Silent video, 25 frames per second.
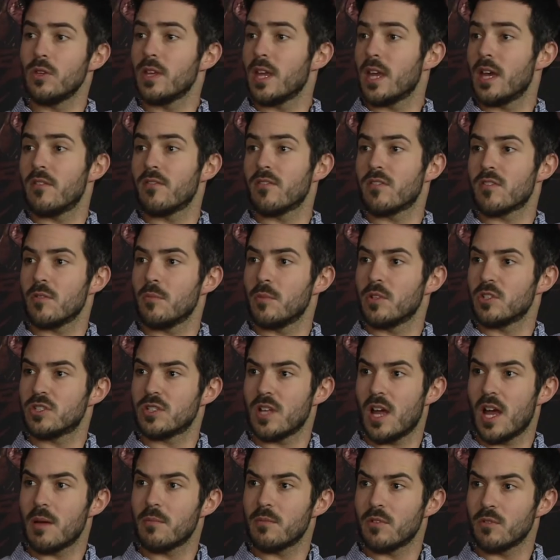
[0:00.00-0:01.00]
only have so much
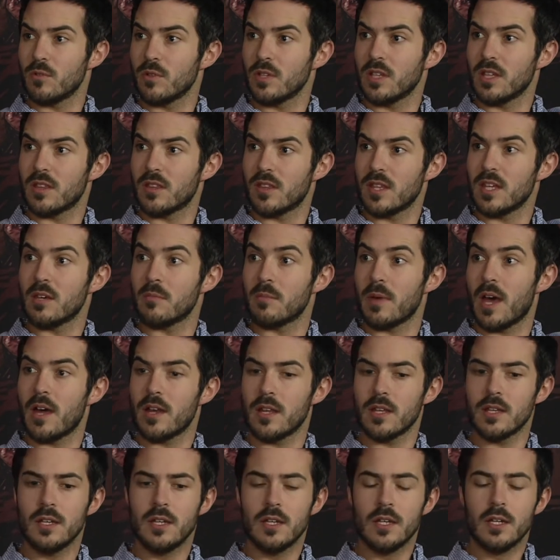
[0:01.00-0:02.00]
time to really think about
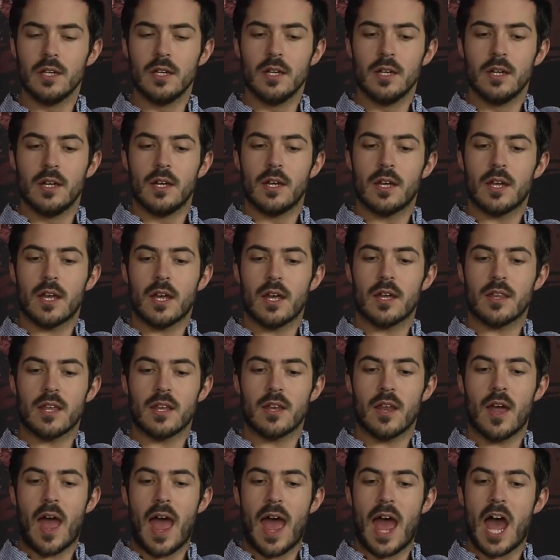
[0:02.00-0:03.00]
it. And
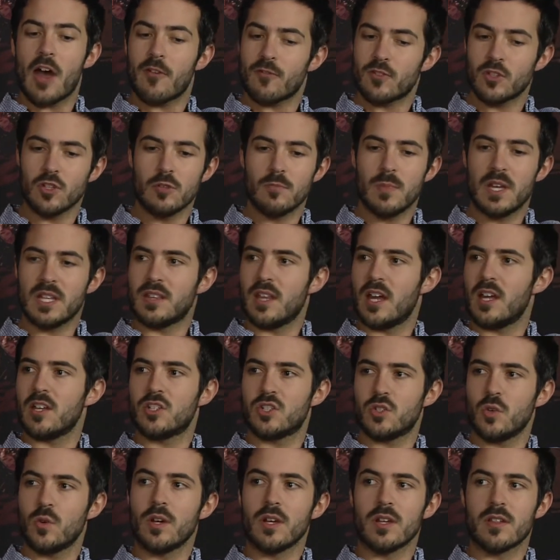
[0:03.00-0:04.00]
then after you make that
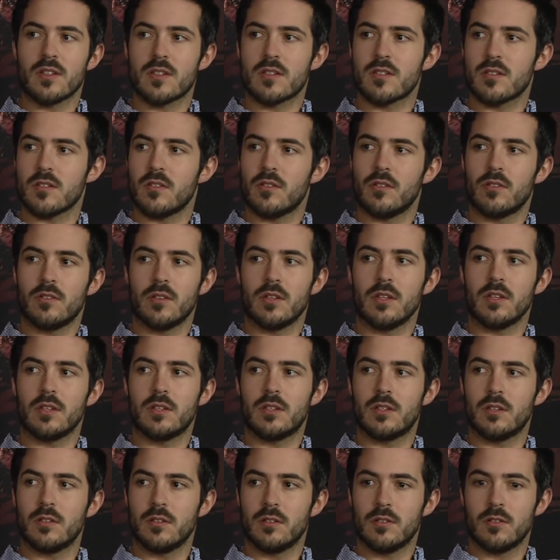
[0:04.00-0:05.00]
choice,
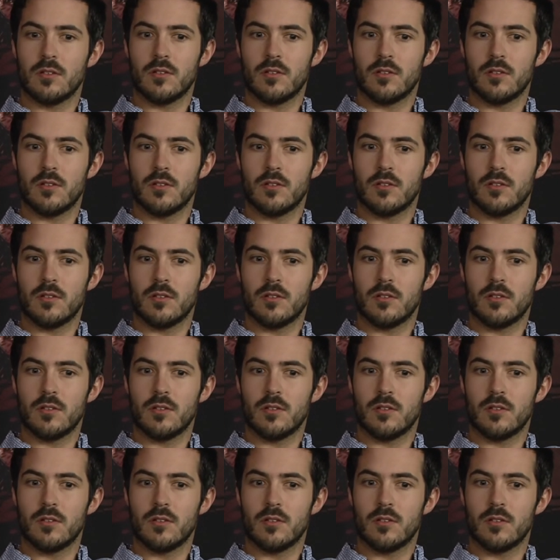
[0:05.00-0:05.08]
like,